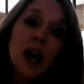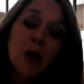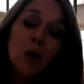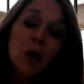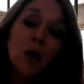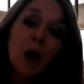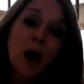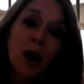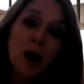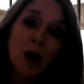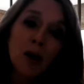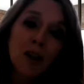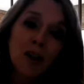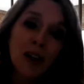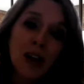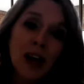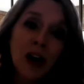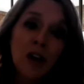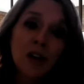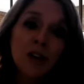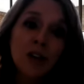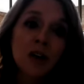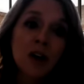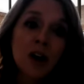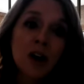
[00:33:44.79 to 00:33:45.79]
well, the
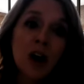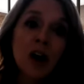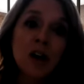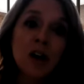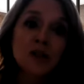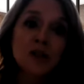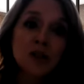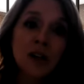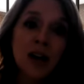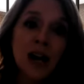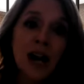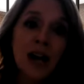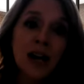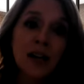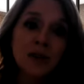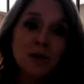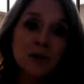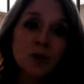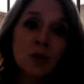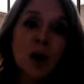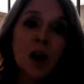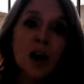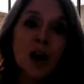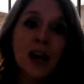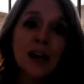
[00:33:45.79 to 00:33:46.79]
other contract
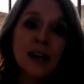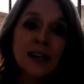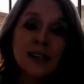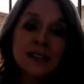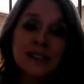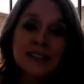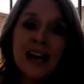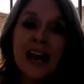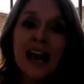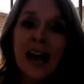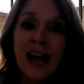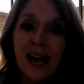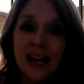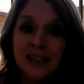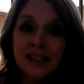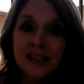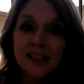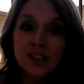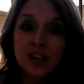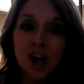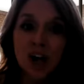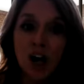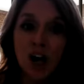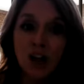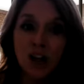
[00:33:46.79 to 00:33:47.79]
was X
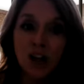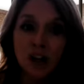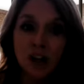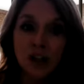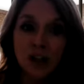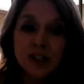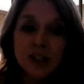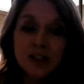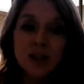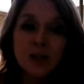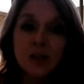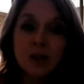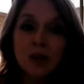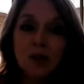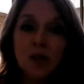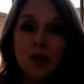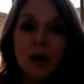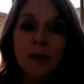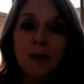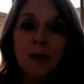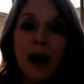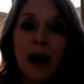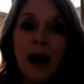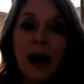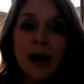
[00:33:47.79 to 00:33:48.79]
dollars, so
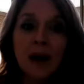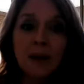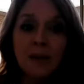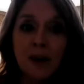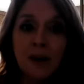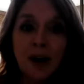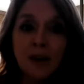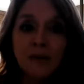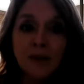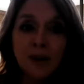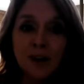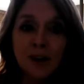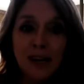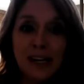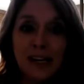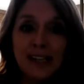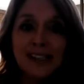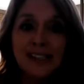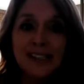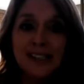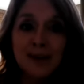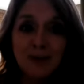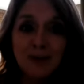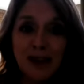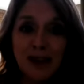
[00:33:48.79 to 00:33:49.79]
your backup offer
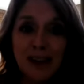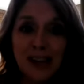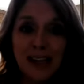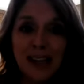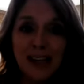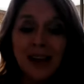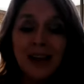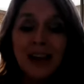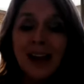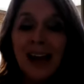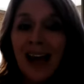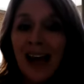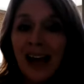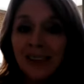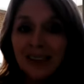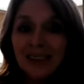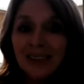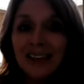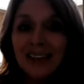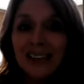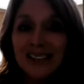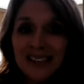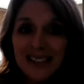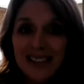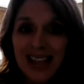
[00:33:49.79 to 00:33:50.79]
needs to be at
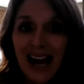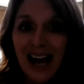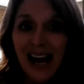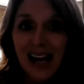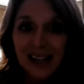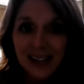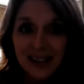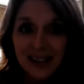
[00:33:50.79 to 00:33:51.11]
least that.